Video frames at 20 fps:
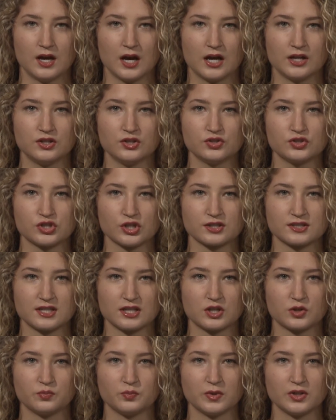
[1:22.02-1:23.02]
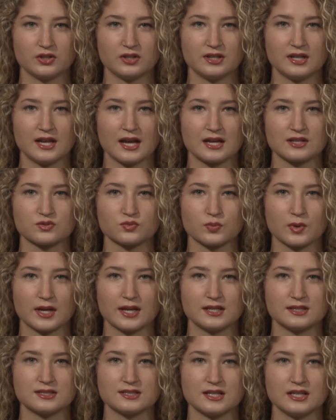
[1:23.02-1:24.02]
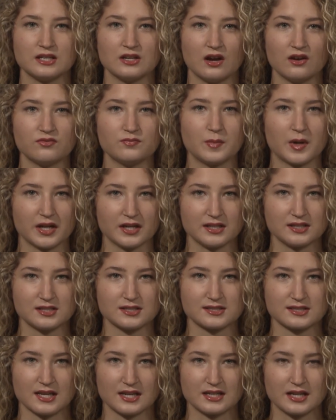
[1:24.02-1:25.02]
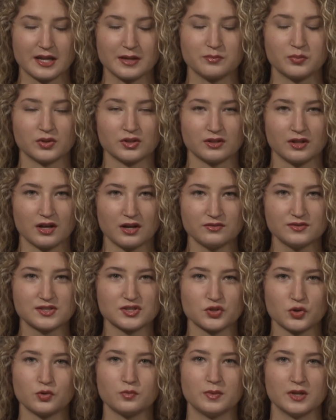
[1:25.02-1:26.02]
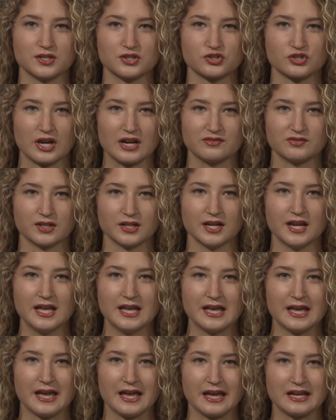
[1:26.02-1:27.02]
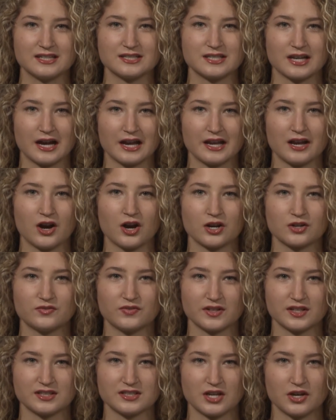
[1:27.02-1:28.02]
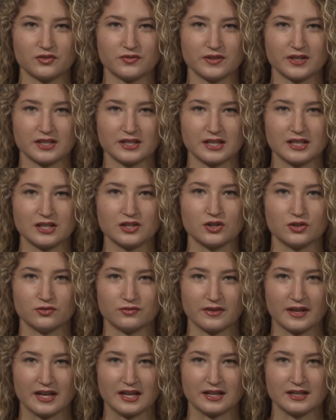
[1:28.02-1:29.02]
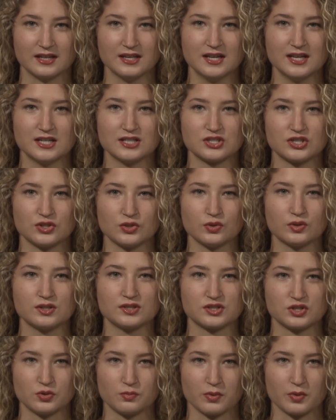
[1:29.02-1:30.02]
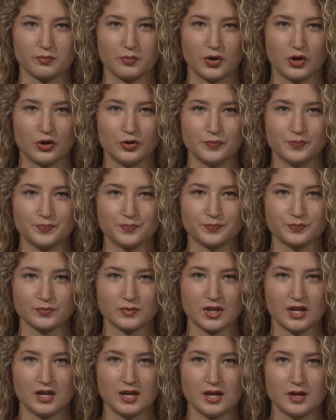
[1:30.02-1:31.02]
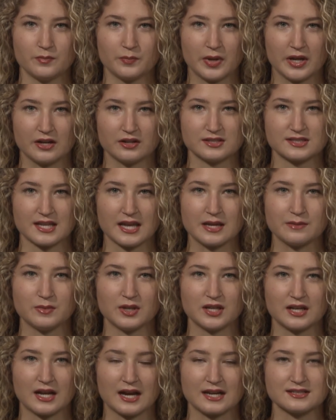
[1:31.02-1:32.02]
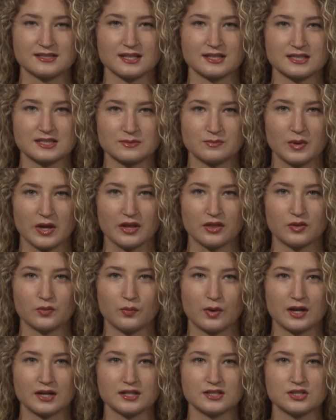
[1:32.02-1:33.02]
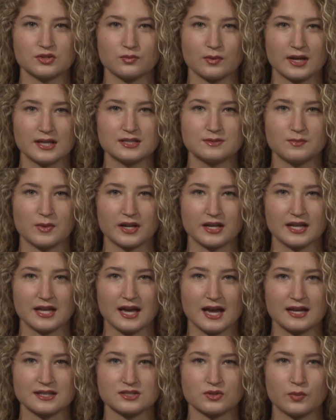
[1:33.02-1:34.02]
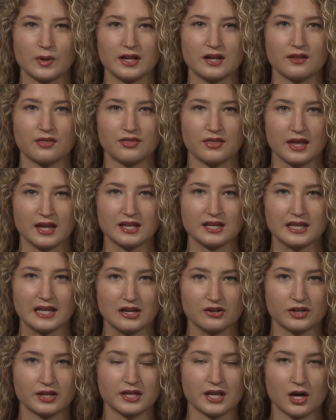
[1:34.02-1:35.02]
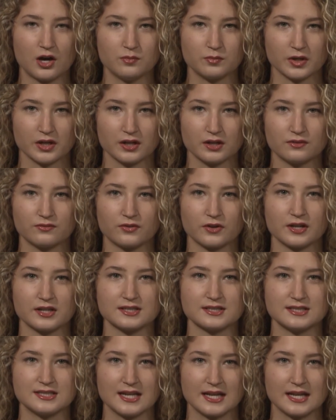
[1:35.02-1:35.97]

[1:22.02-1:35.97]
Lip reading: A New Jersey community has raised enough money to send a beloved school bus driver and die-hard Philadelphia Eagle fan to the Super Bowl. Parents Amy and Isaac Smith wanted to raise money as a way to thank Gary Kelmer for his